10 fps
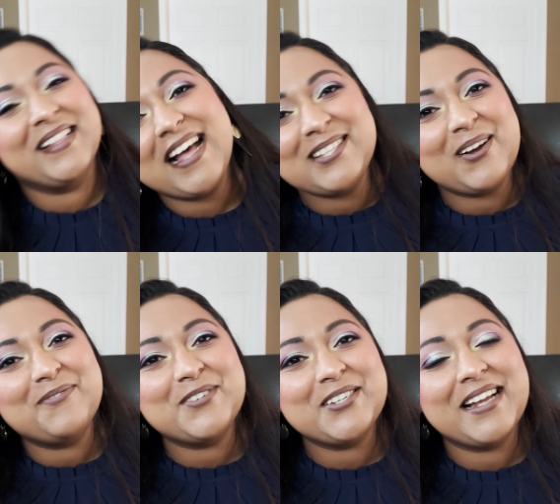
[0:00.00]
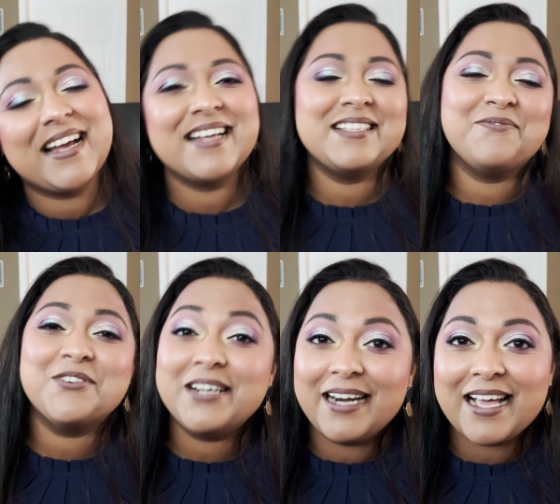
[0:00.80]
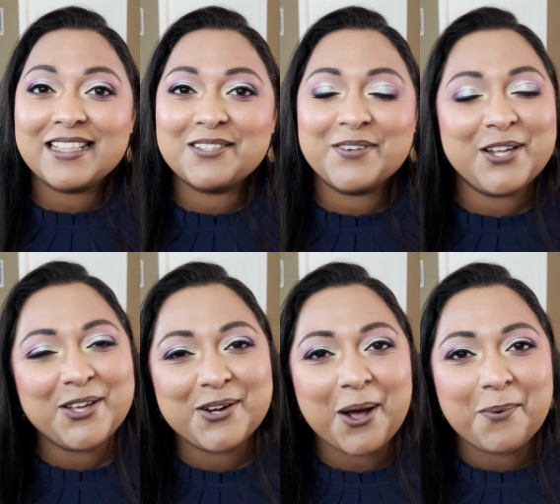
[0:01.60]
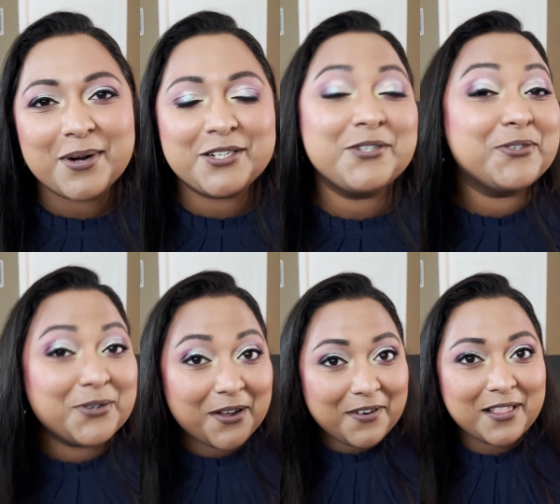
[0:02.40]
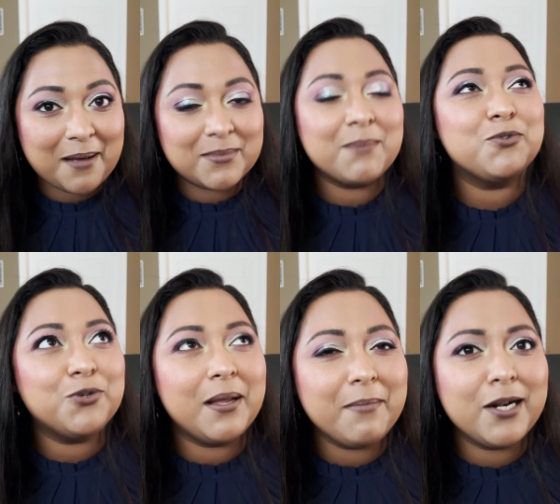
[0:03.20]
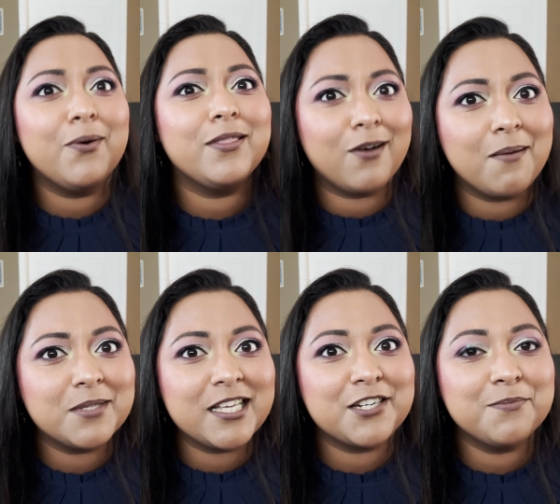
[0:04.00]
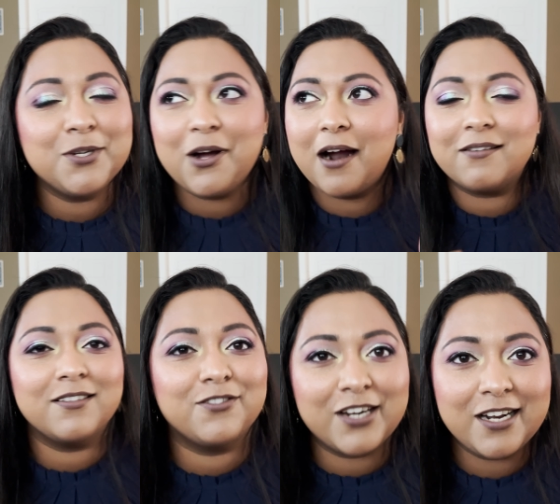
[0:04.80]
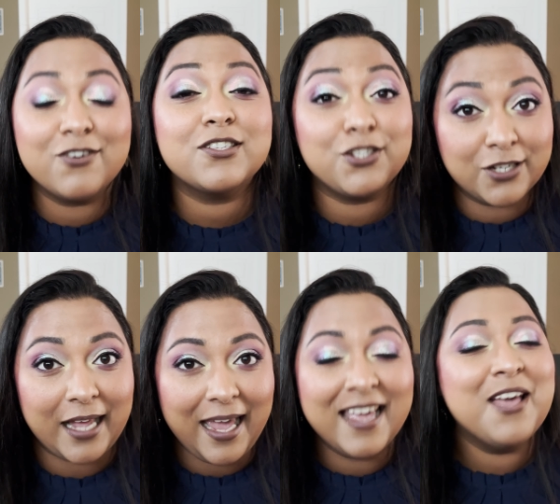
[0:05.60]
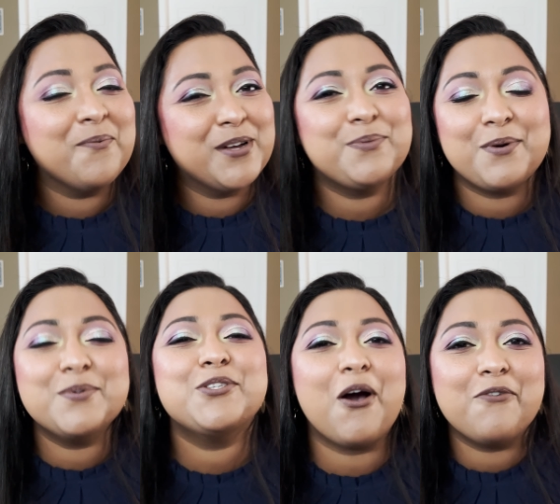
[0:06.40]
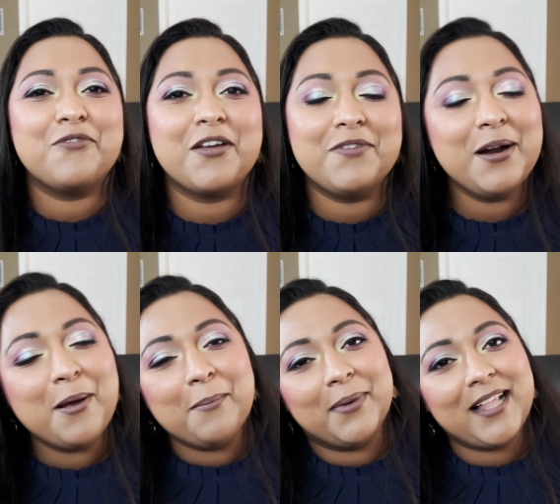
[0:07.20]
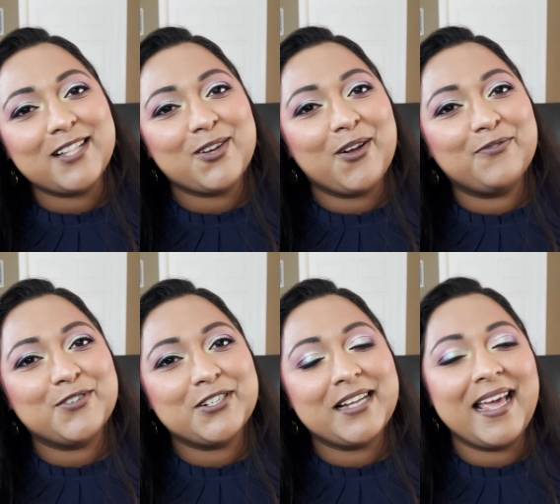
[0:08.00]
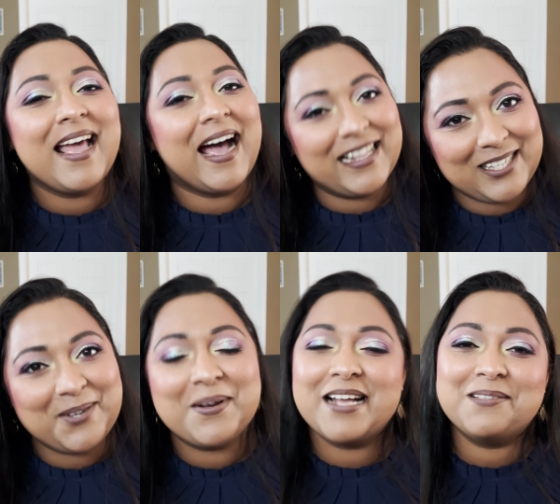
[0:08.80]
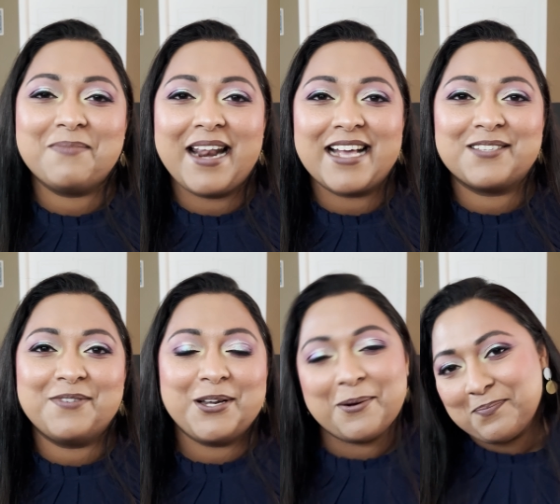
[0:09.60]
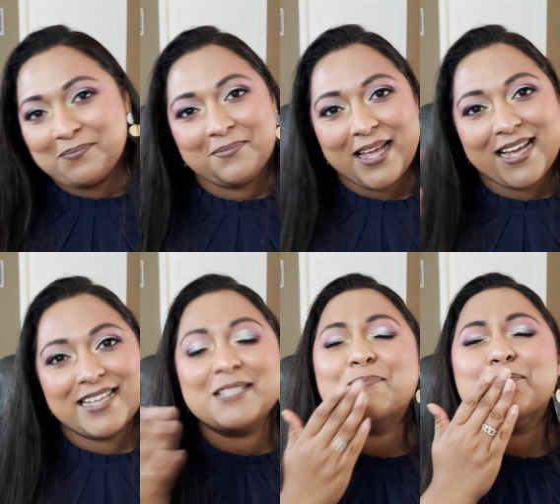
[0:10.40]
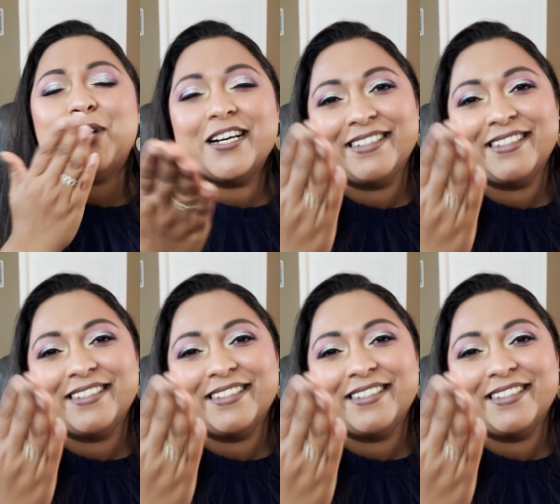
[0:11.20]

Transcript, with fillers: But that's all for today, guys. If you did like this video, you know what to do. Do give it a thumbs up. Do let me know in the comment section below out of the three looks today, which one was your favorite. But that's all for today. I'll see you guys in my next video. Bye, guys.